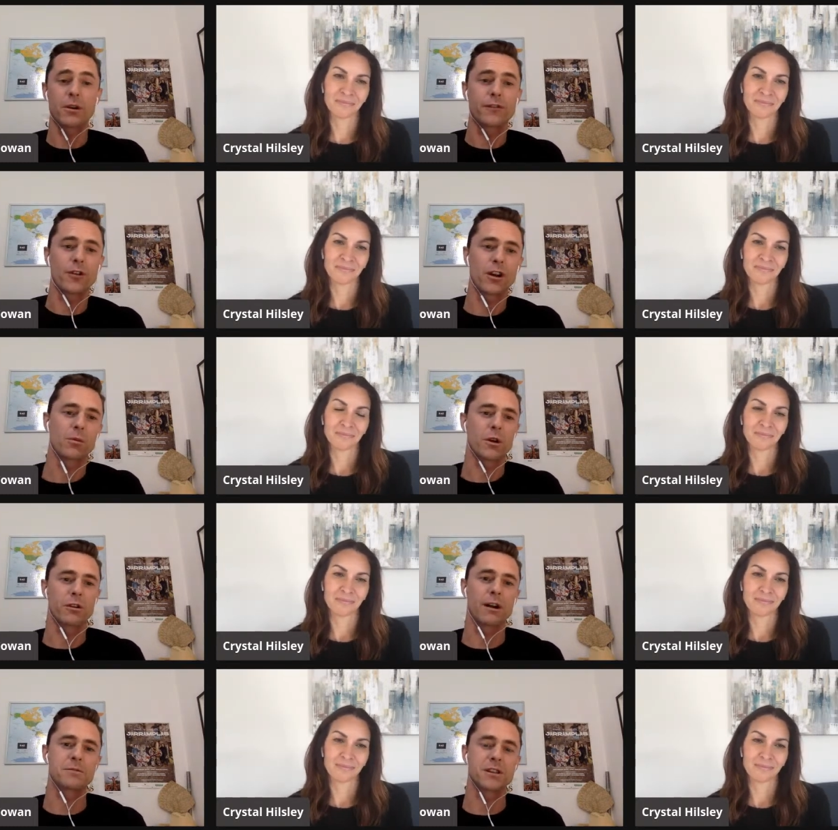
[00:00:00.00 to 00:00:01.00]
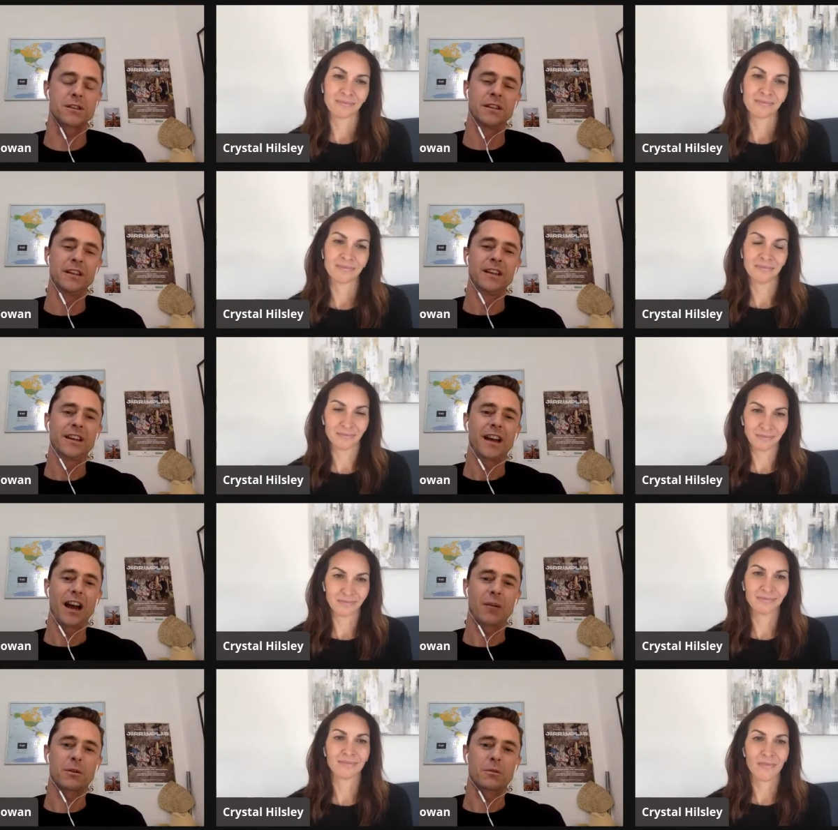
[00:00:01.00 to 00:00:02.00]
Speaker 1: they want to follow what you're up to
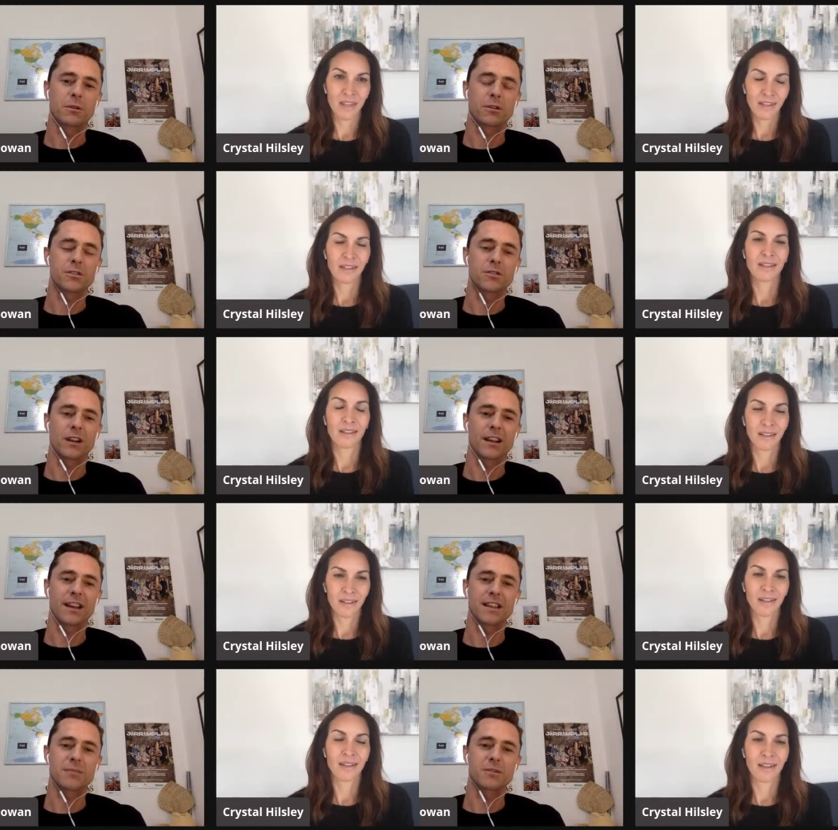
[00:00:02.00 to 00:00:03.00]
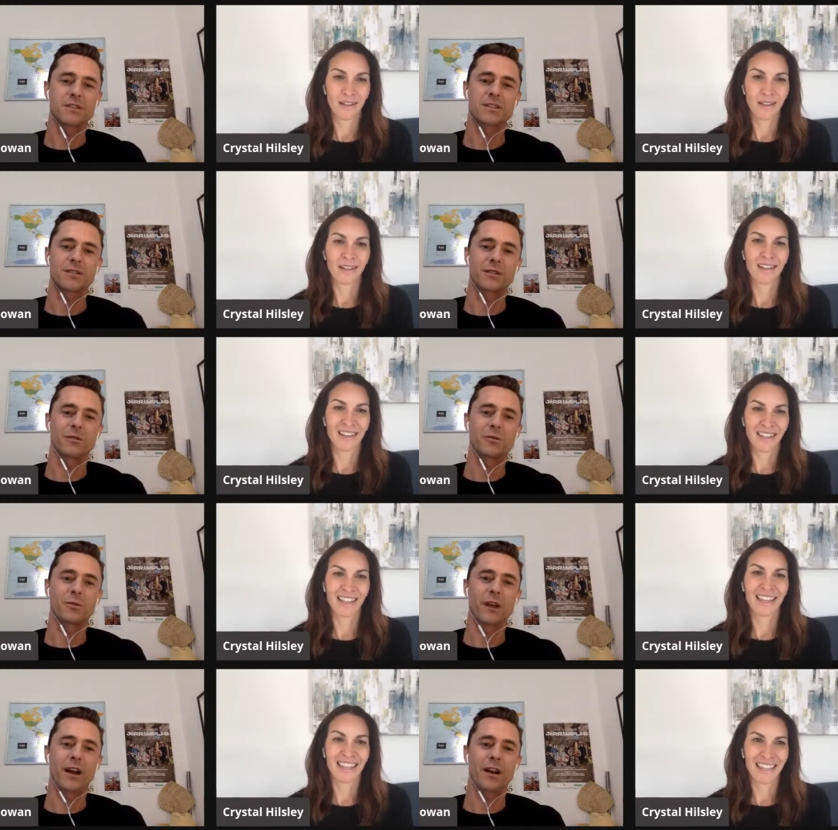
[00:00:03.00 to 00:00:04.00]
uh, with, with Crystal Clear Kids? What's
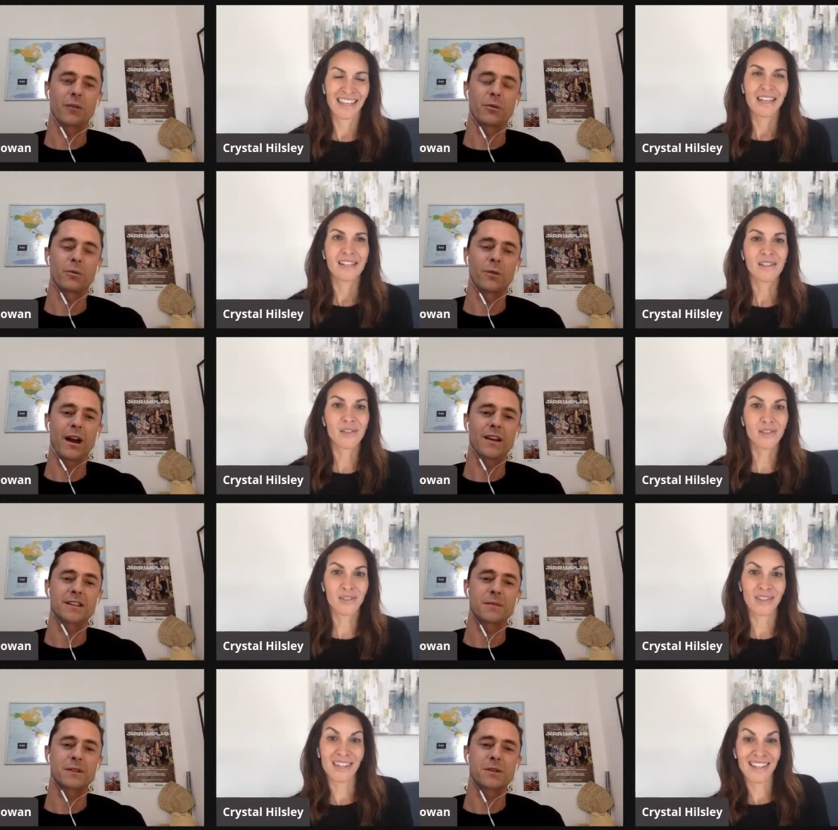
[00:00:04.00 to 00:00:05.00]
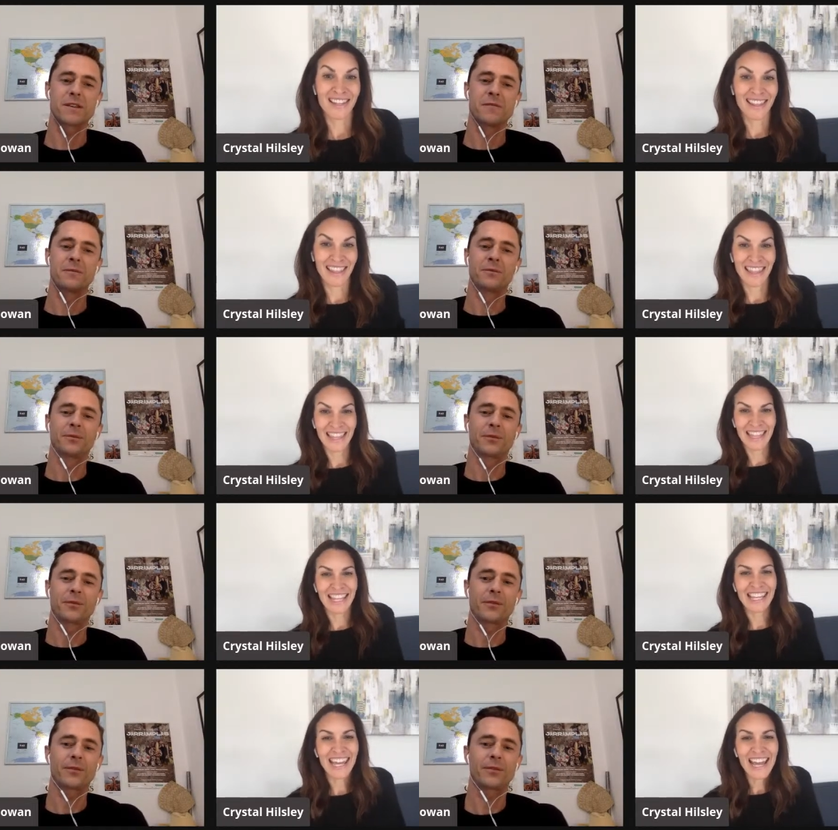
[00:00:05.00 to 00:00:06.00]
uh, how's the best way?
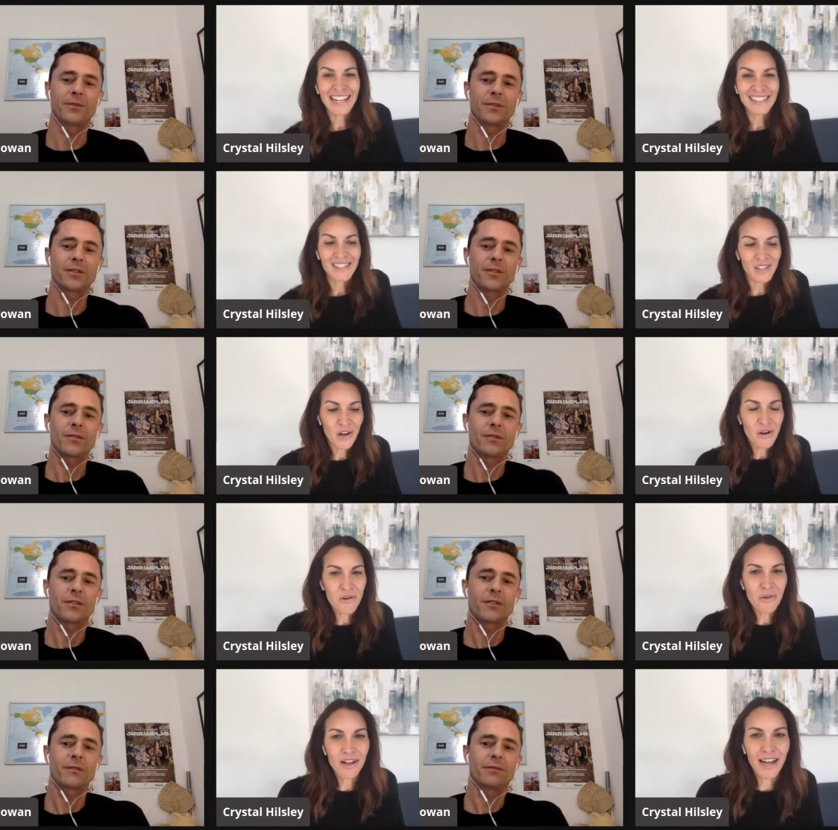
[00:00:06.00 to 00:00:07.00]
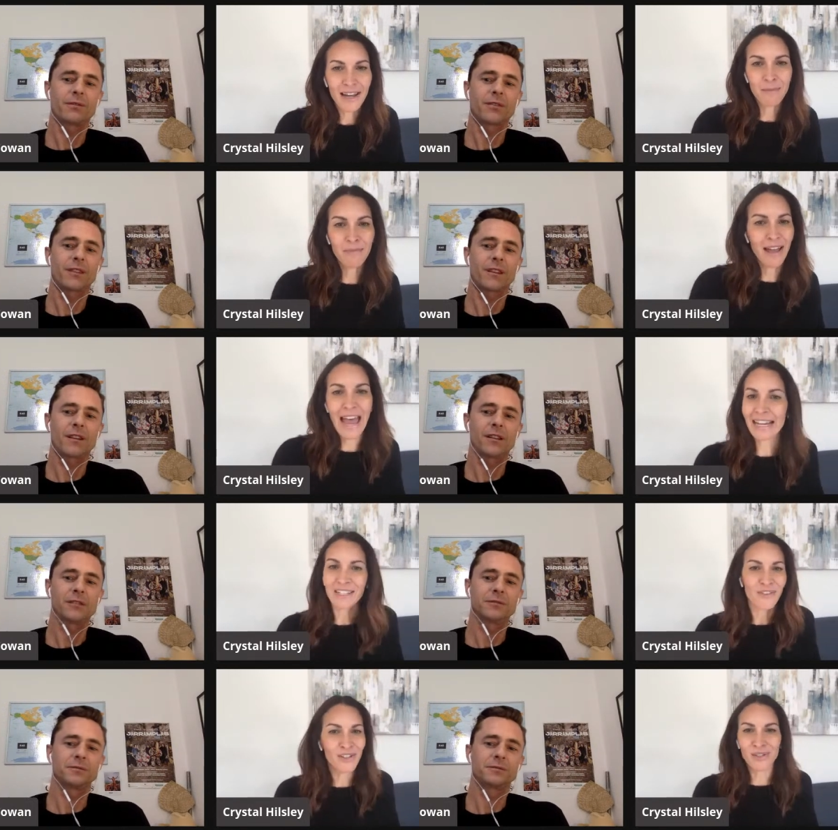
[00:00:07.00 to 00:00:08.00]
Speaker 2: Yeah, so I'm
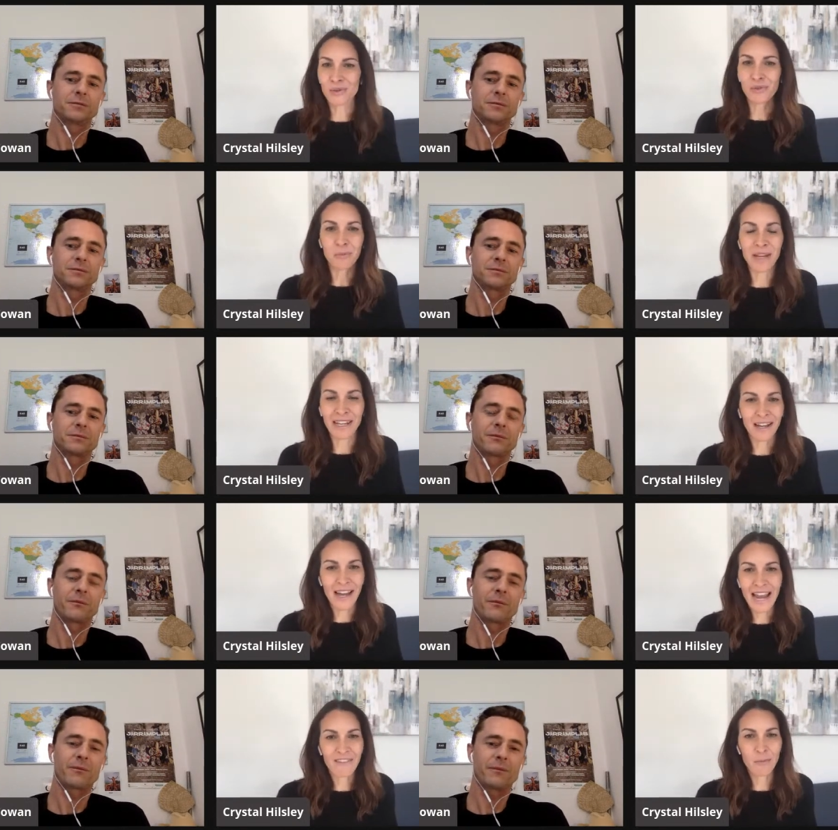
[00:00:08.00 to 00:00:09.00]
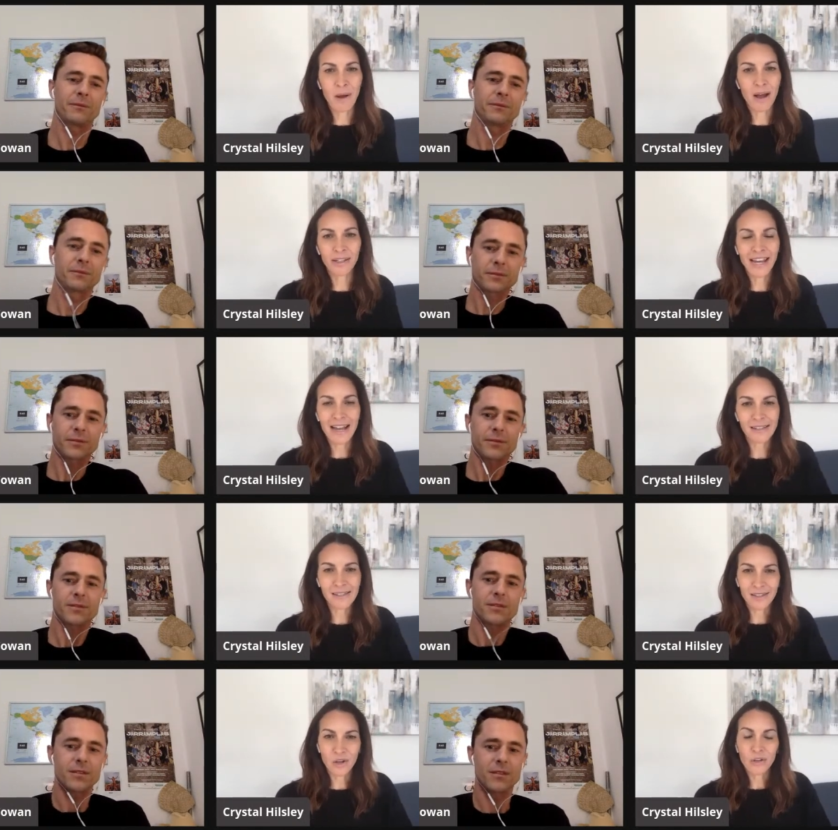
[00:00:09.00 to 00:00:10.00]
active on social media. I have a podcast.
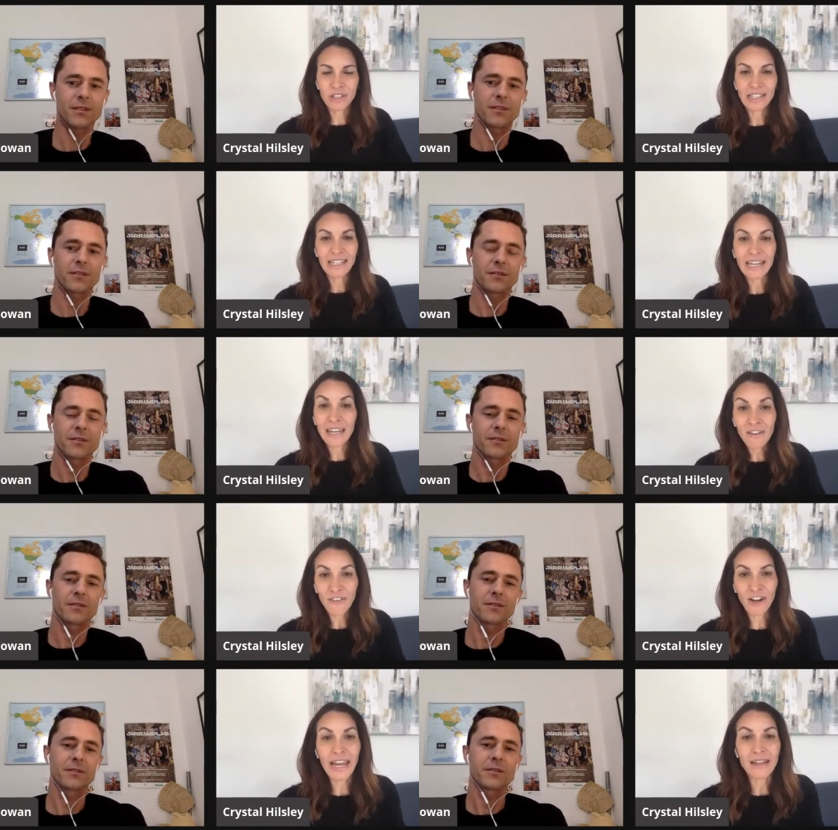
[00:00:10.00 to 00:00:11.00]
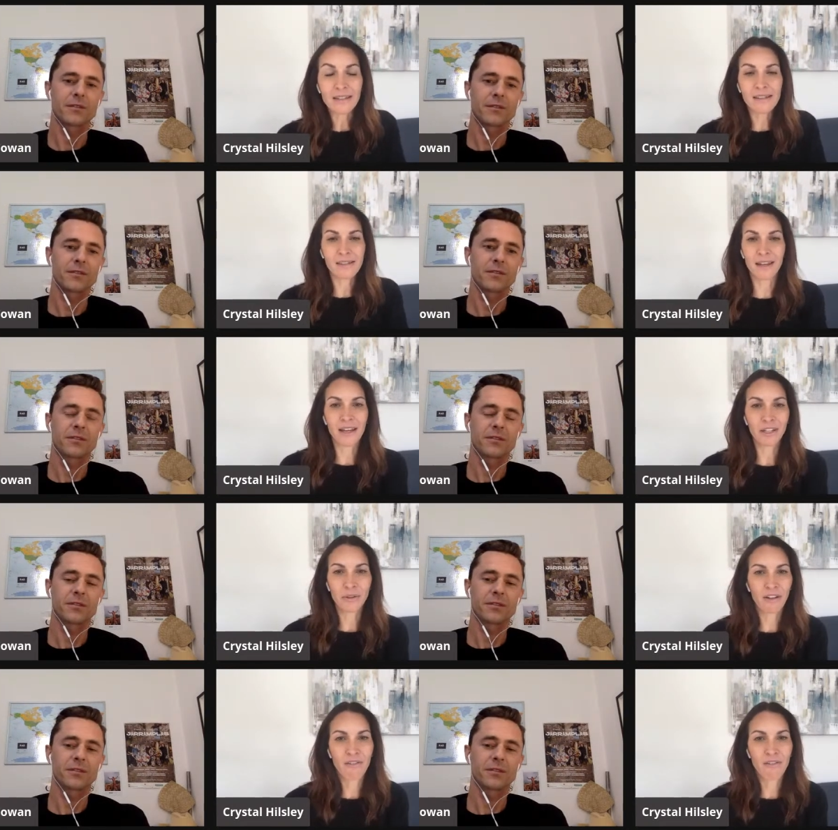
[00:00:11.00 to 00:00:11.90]
It's called Clean Eating for Kids, and you